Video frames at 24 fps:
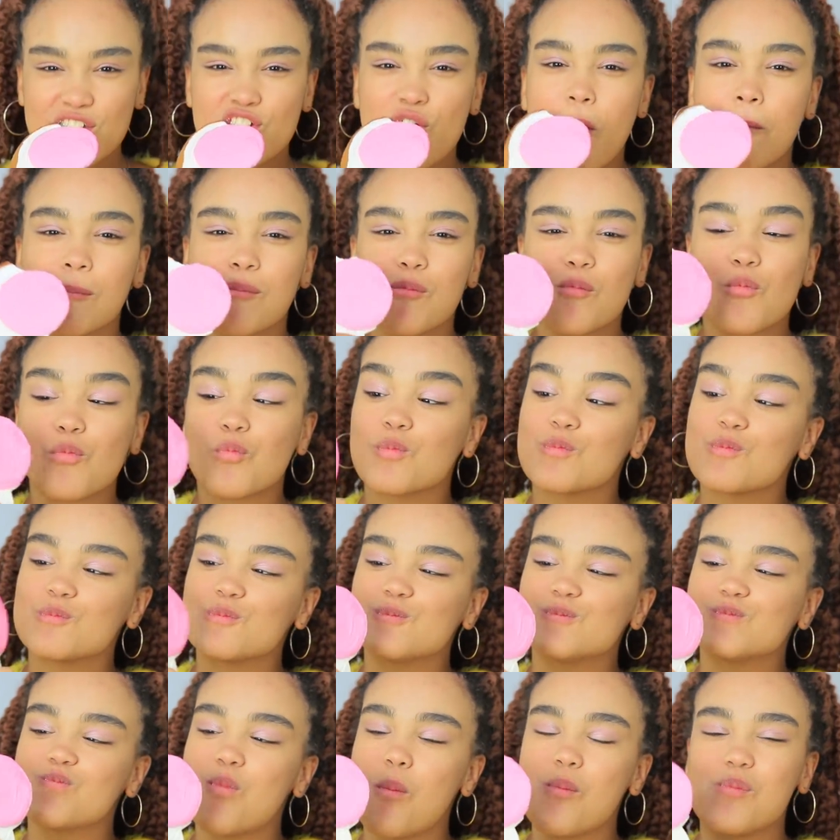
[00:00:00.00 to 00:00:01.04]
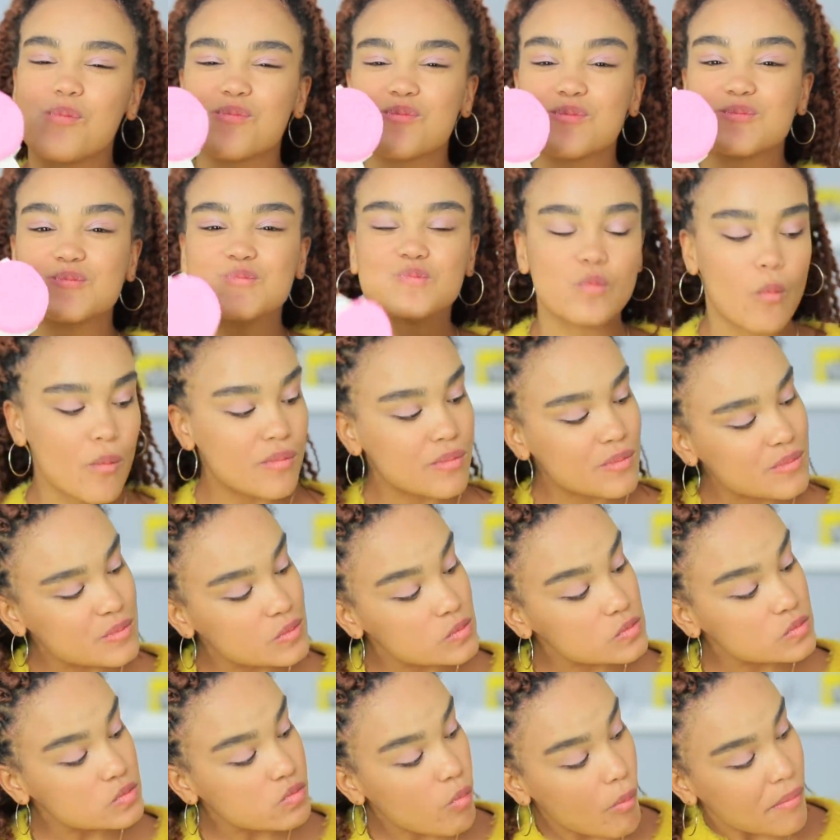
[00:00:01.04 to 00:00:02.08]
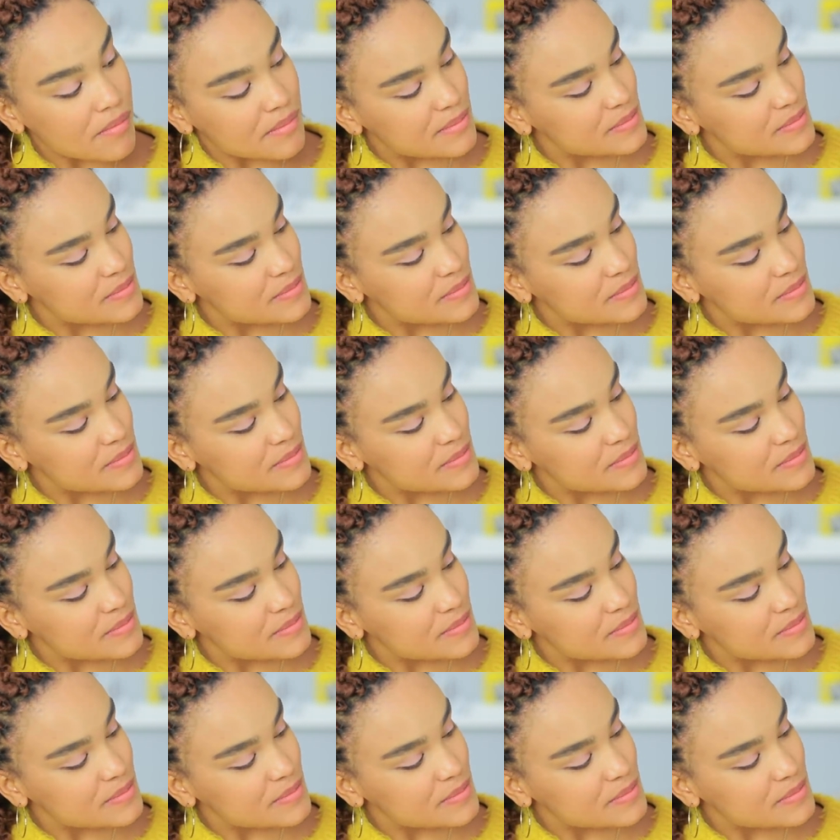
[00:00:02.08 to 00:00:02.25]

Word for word: And Dolly is already full.